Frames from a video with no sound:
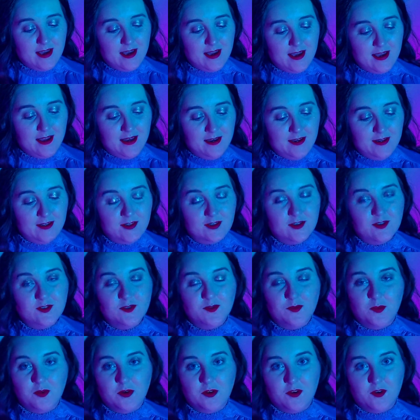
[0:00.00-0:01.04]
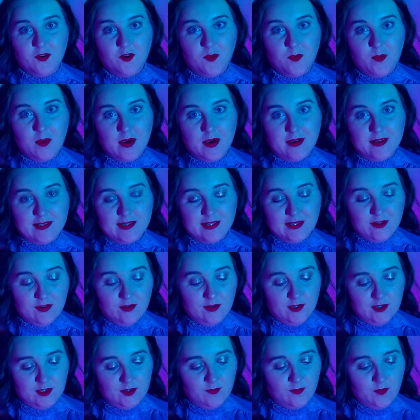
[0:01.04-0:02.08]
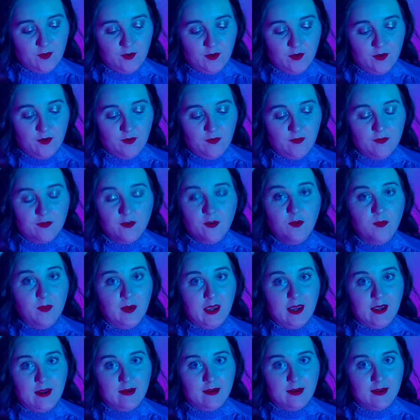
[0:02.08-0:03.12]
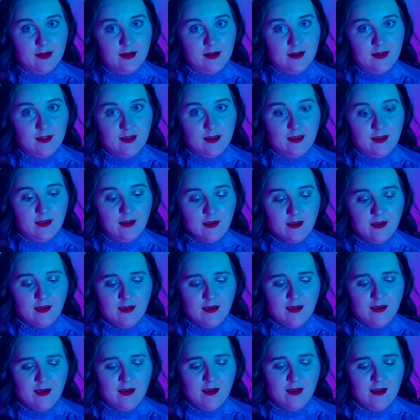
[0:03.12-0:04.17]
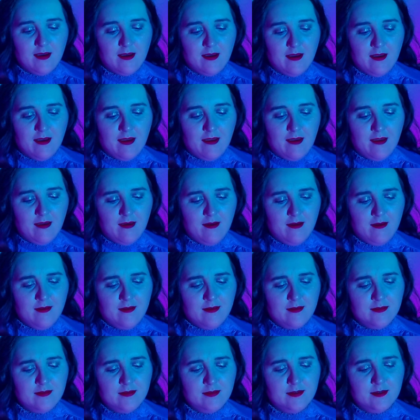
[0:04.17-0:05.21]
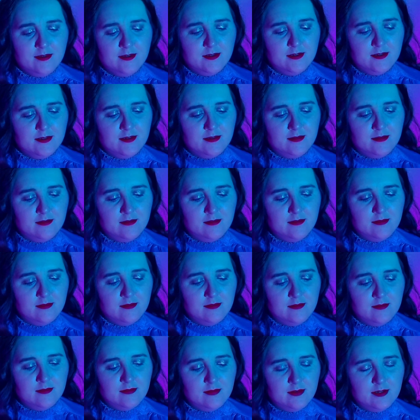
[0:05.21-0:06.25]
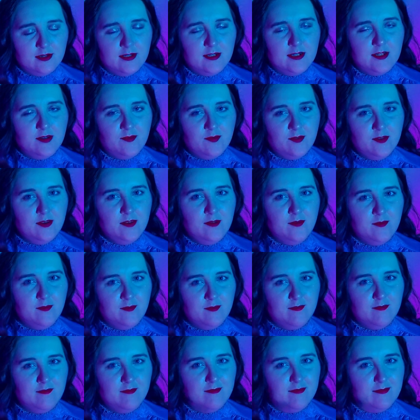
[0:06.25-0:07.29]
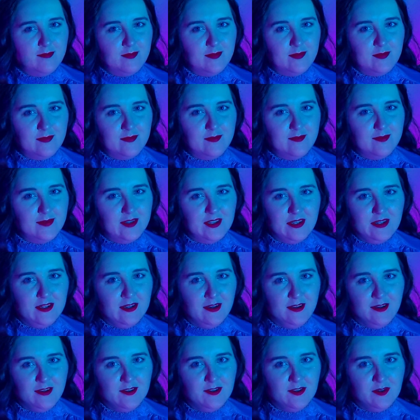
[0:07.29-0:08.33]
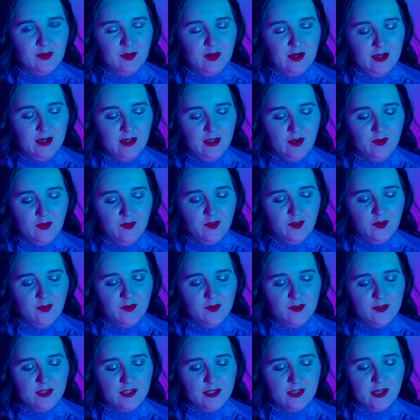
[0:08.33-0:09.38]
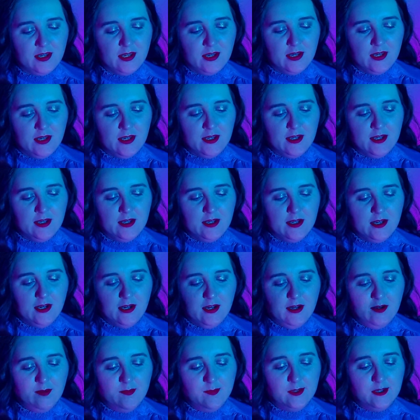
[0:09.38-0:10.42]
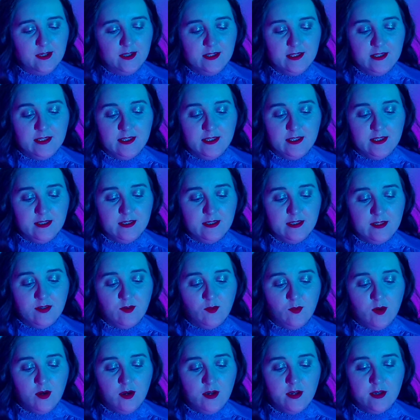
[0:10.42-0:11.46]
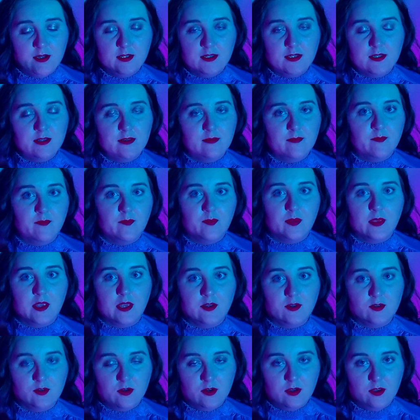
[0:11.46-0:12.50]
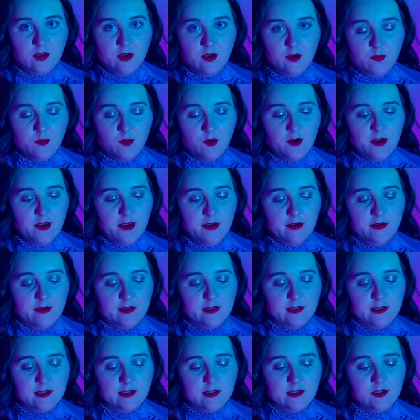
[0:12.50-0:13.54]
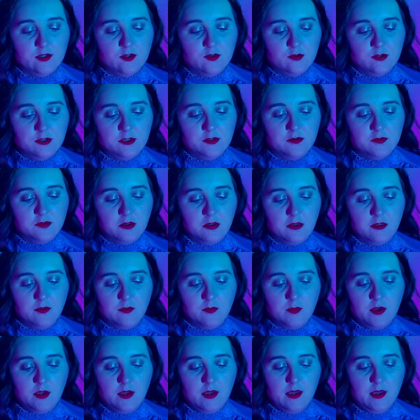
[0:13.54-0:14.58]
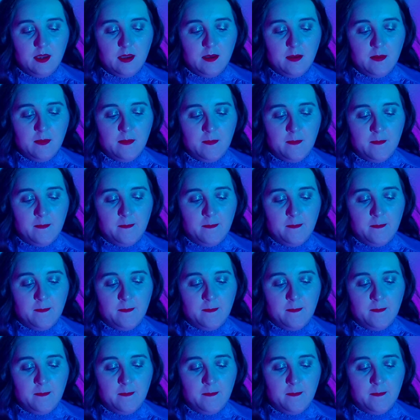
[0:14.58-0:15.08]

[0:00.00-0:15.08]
and to work on my skills for filming and editing. And I definitely did not do any of those. Consistency wise, I took a lot of breaks in 2023